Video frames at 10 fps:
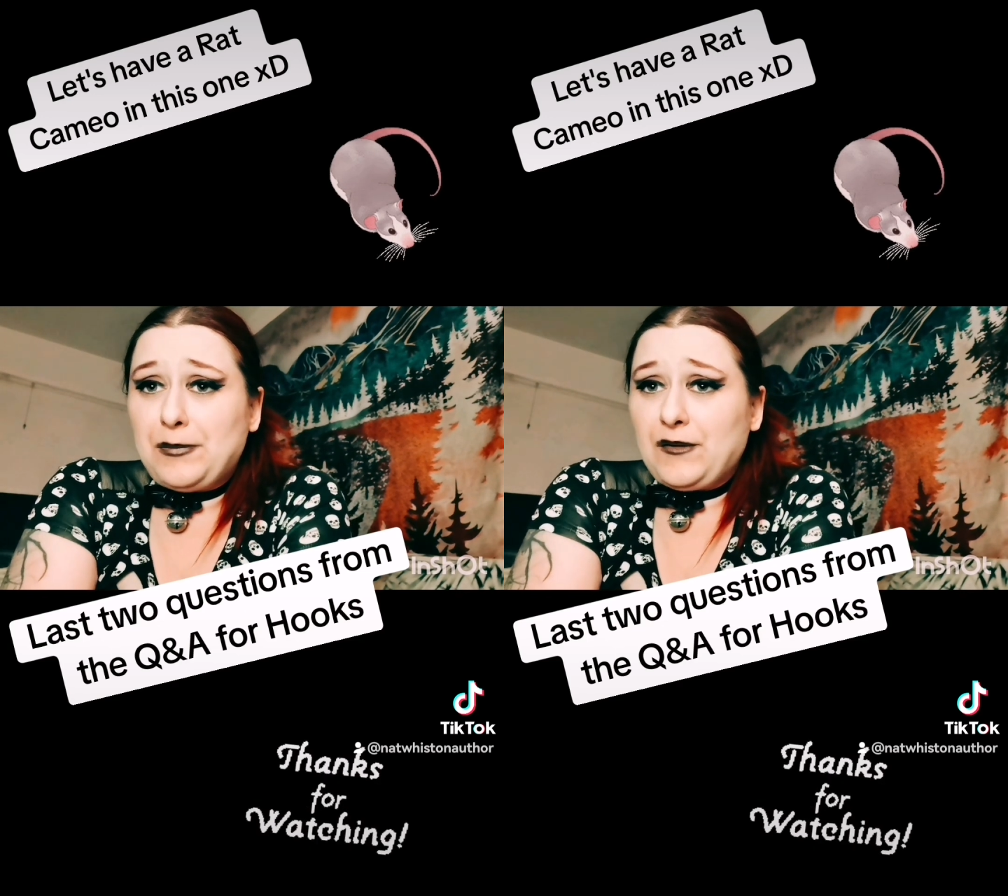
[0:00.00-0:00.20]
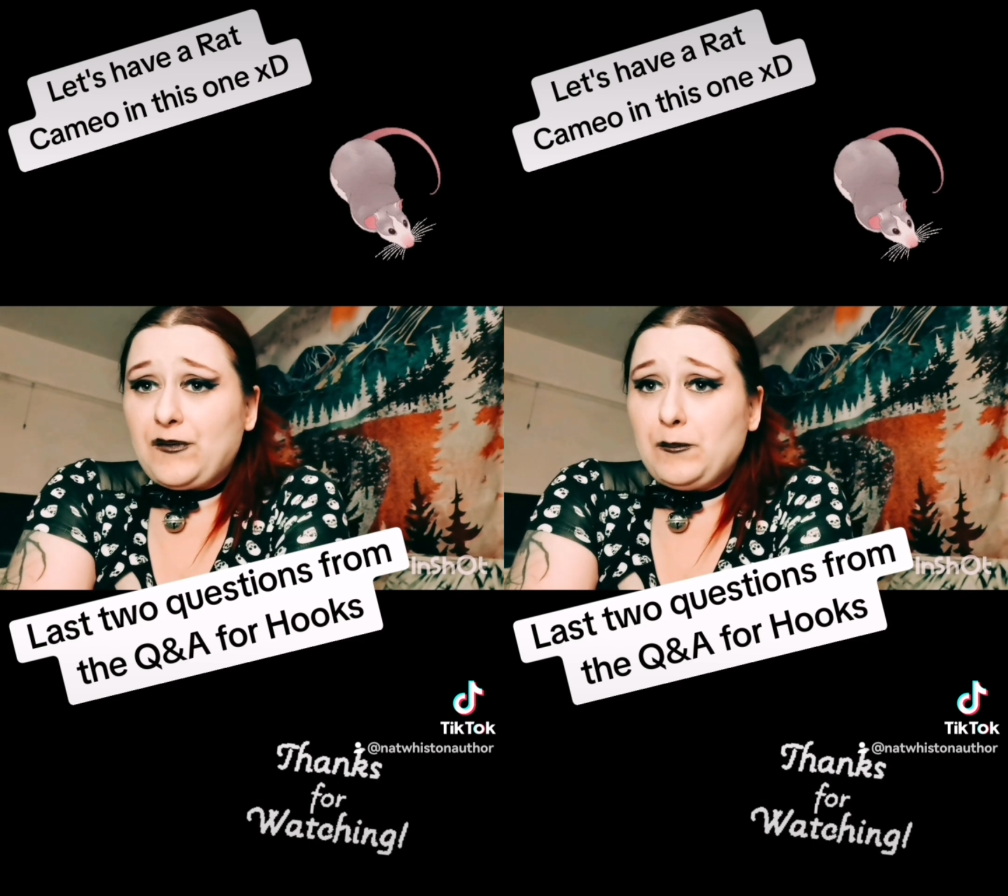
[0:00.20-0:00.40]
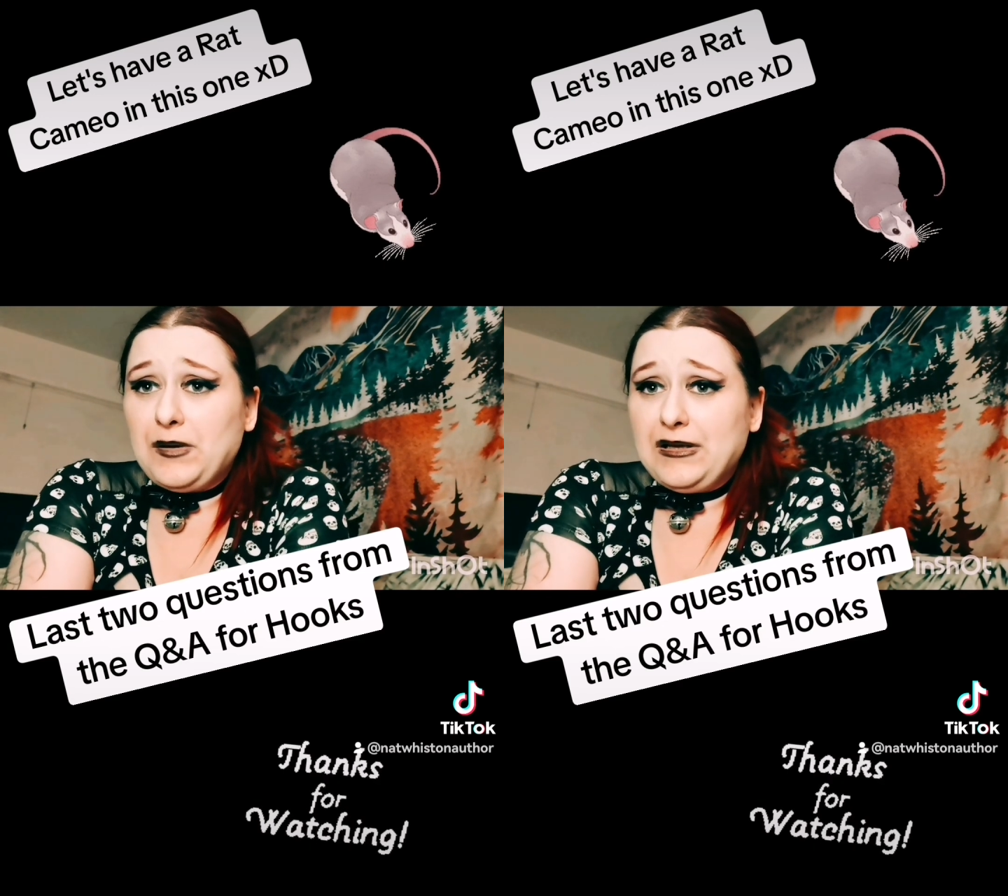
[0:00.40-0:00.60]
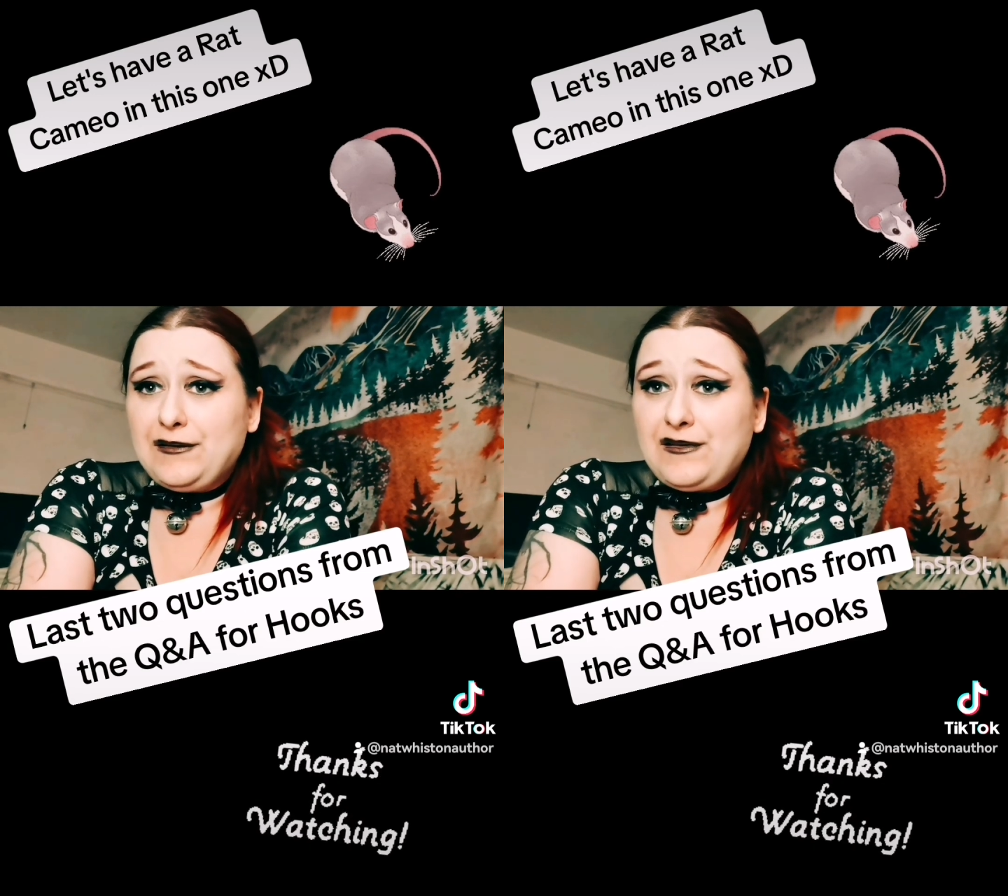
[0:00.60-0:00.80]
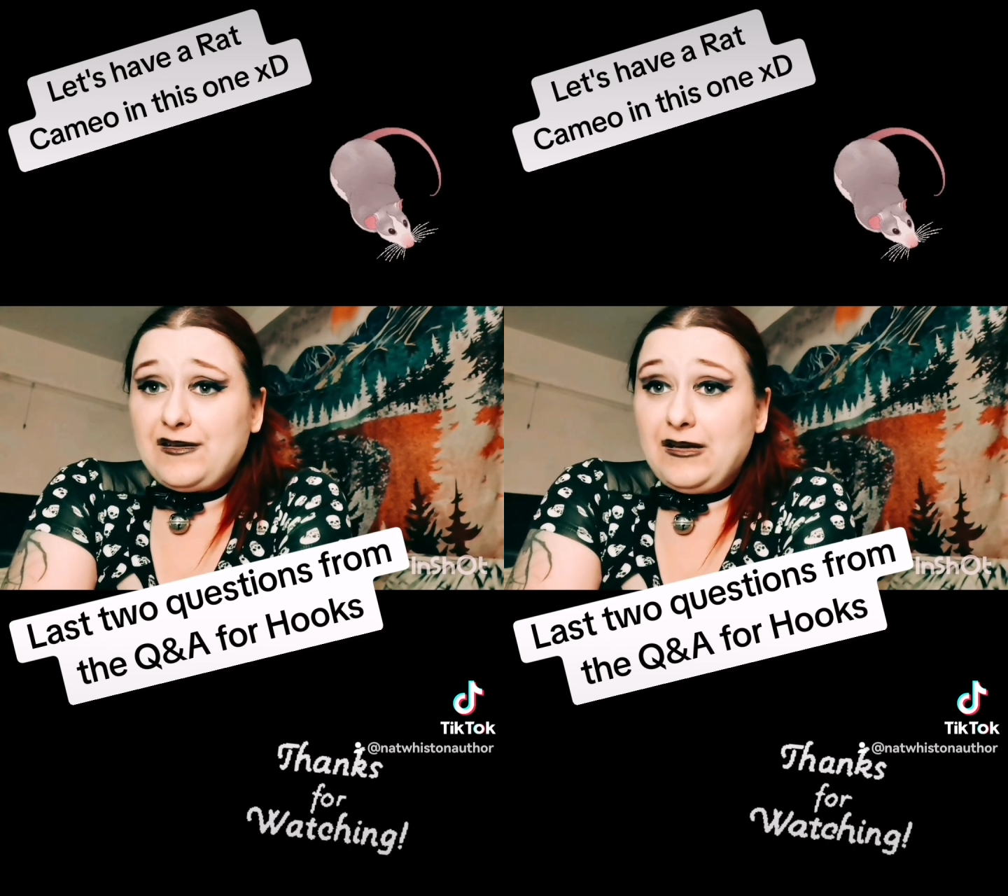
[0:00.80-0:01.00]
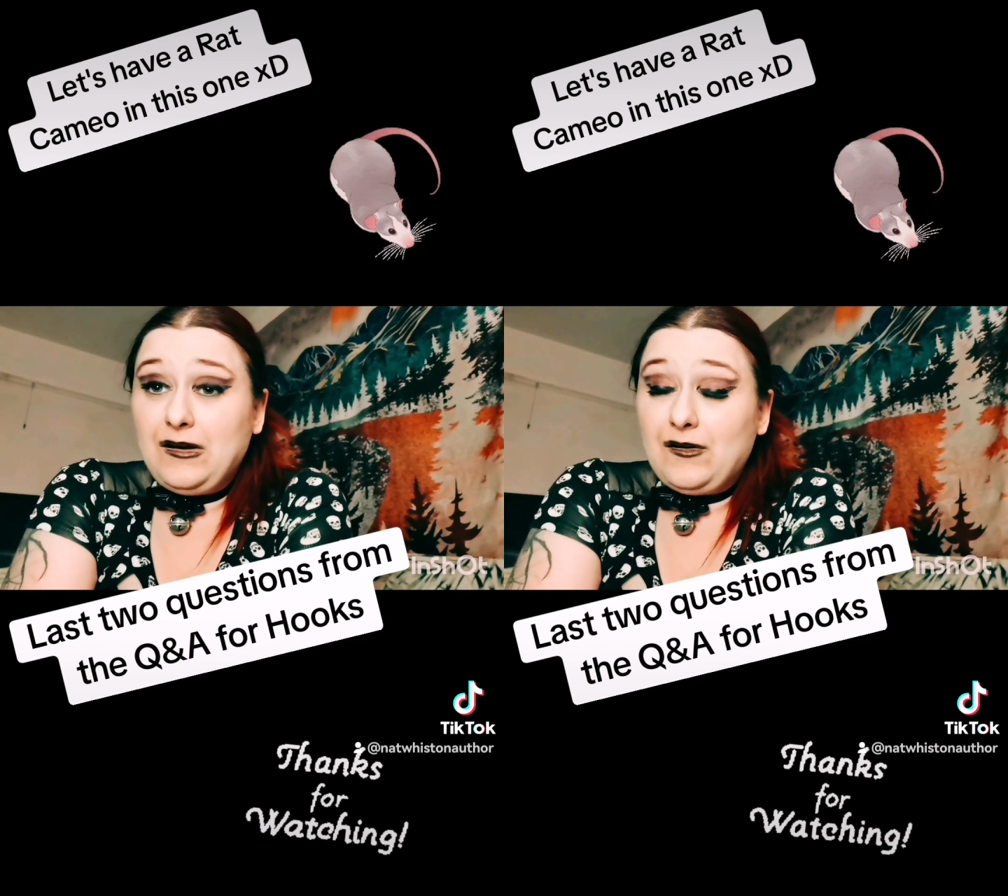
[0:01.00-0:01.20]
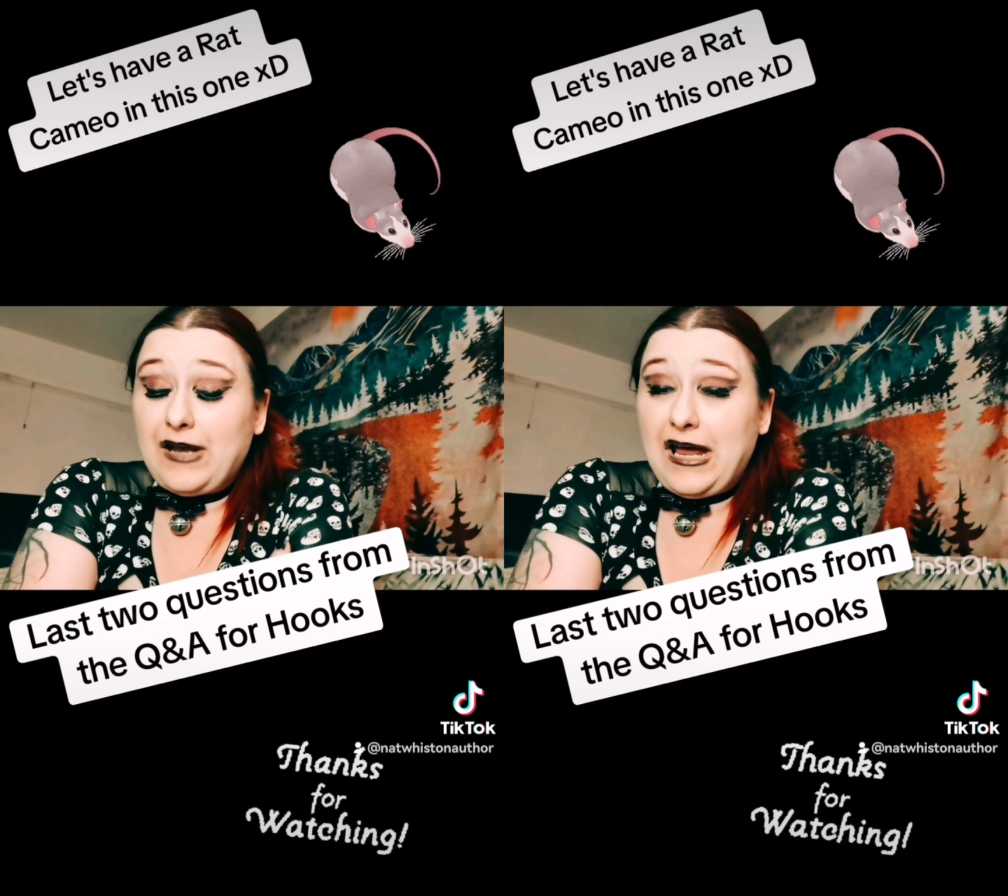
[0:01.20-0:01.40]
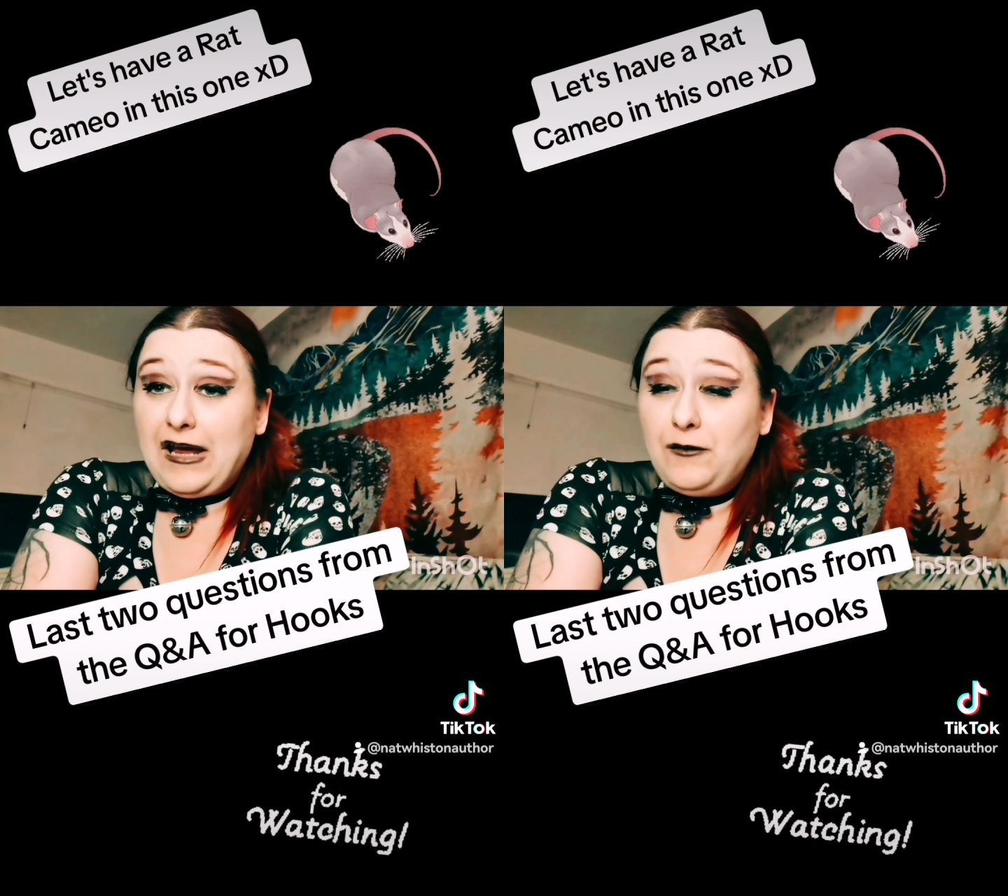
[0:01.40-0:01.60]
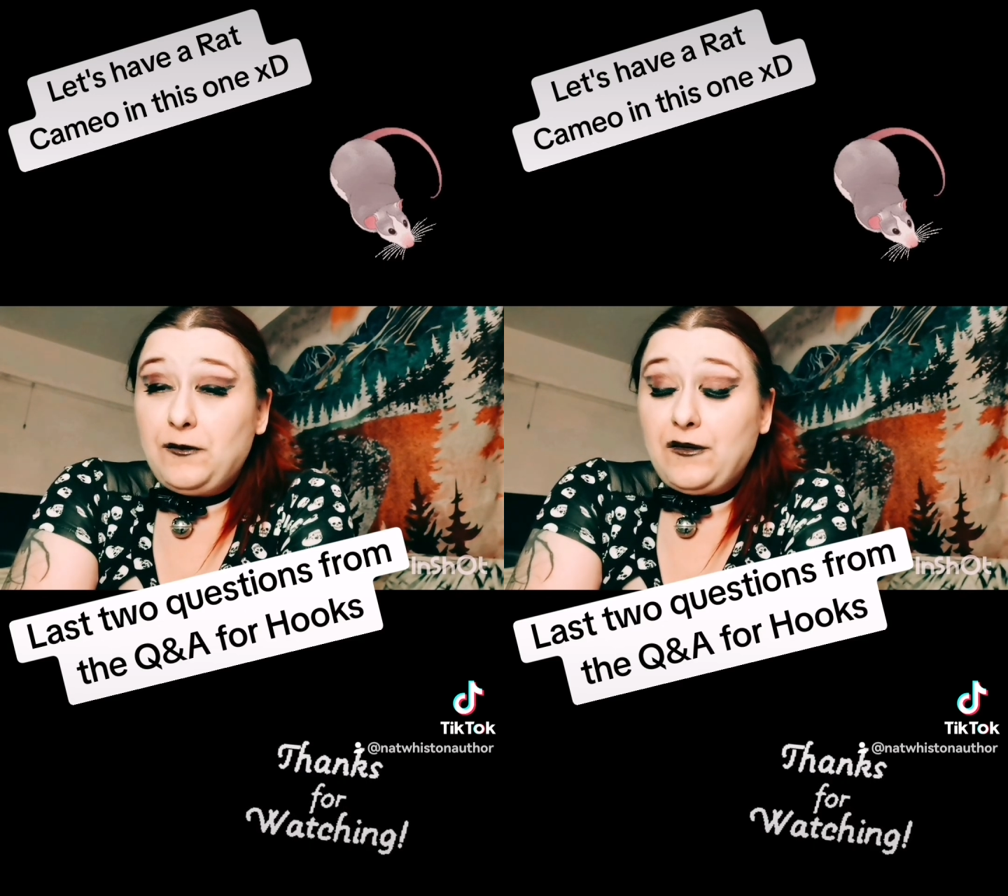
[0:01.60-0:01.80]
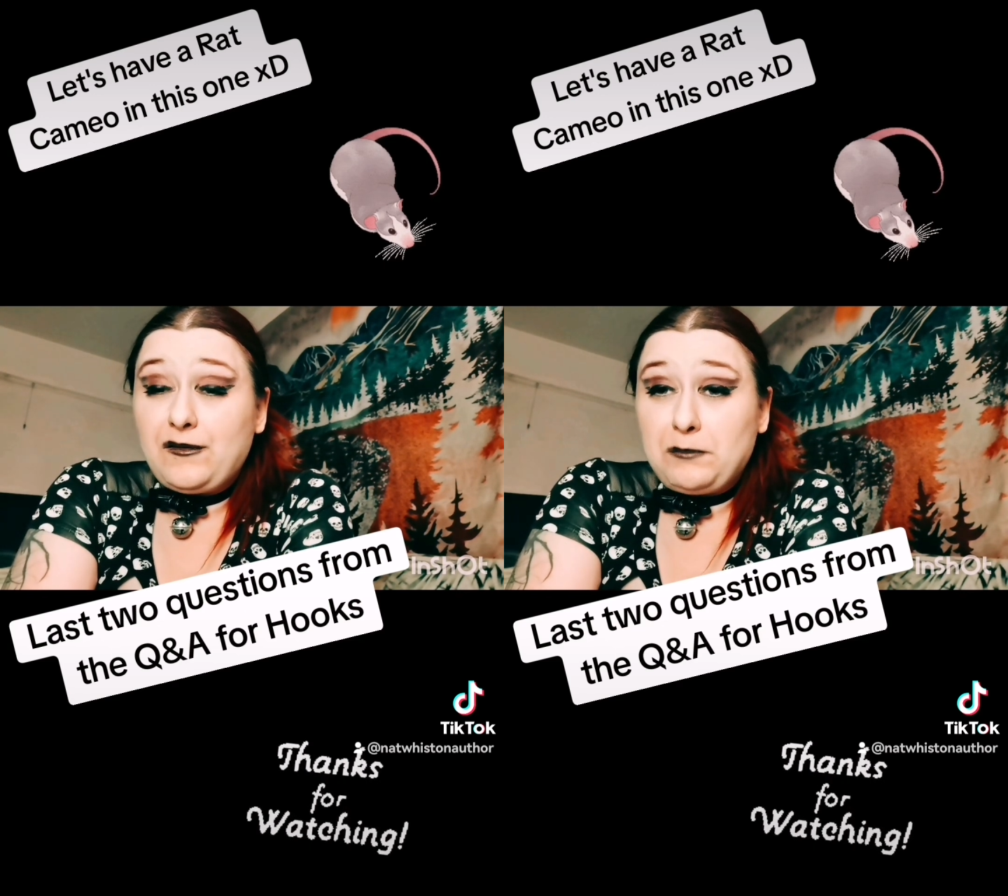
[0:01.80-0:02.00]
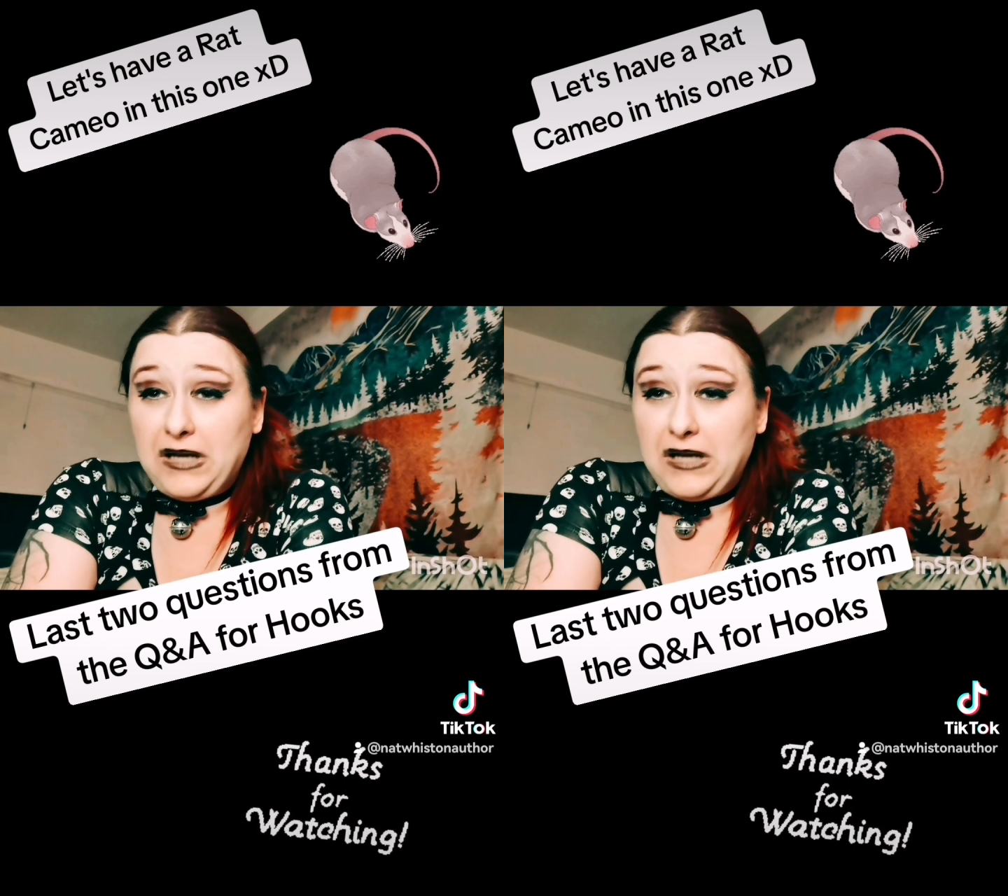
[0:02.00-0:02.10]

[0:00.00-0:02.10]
possibility on how this